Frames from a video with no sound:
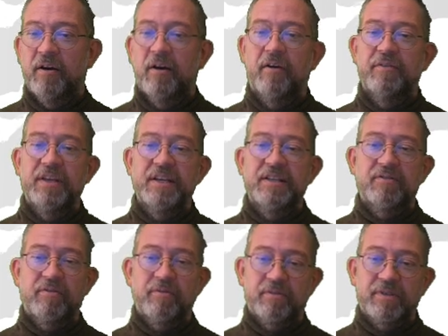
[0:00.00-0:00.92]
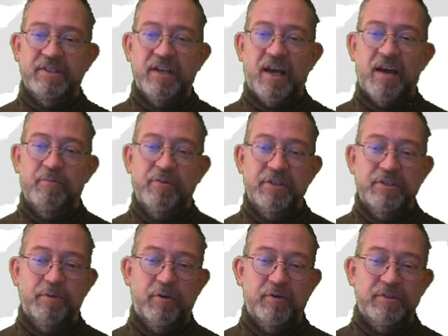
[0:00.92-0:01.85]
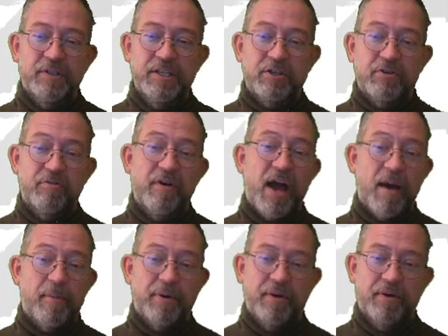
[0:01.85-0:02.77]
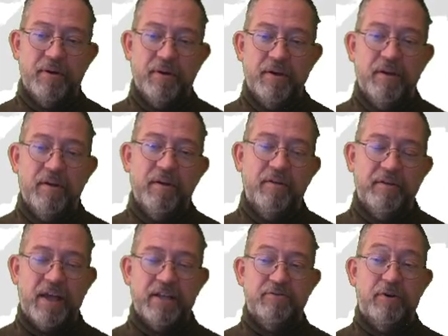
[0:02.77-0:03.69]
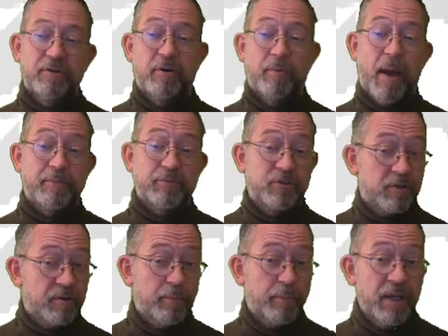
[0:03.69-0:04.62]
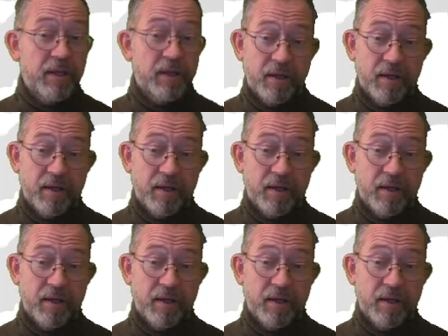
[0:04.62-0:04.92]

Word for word: of these design principles is CRAP. That's what your map shouldn't be.